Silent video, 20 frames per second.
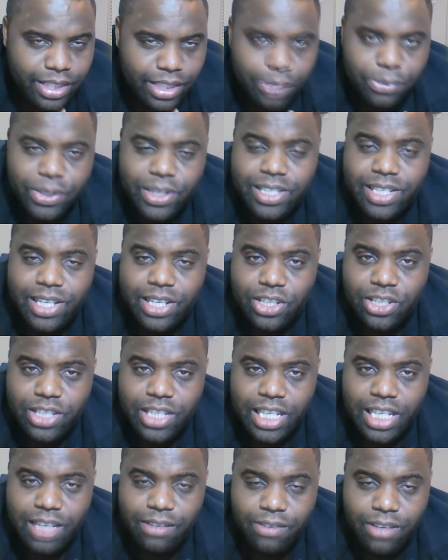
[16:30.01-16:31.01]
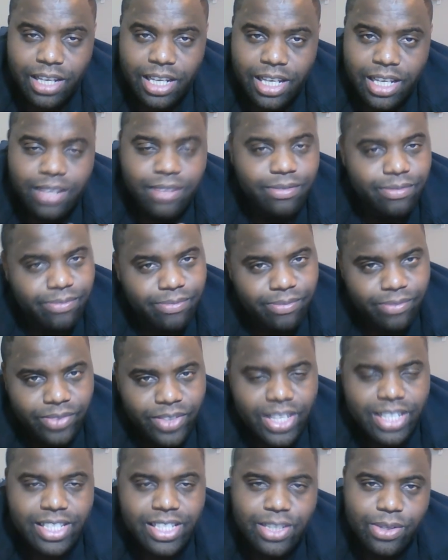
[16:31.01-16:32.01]
the PlayStation TV,
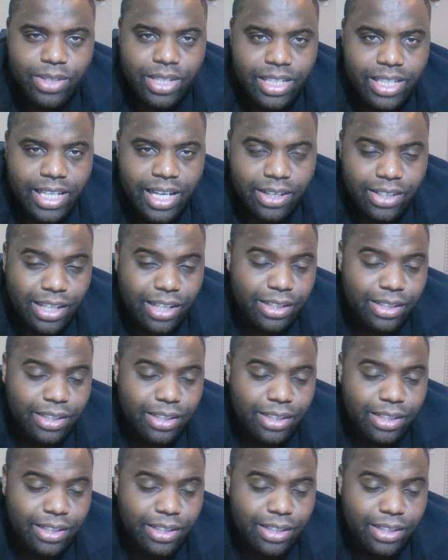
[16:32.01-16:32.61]
that slowed it down.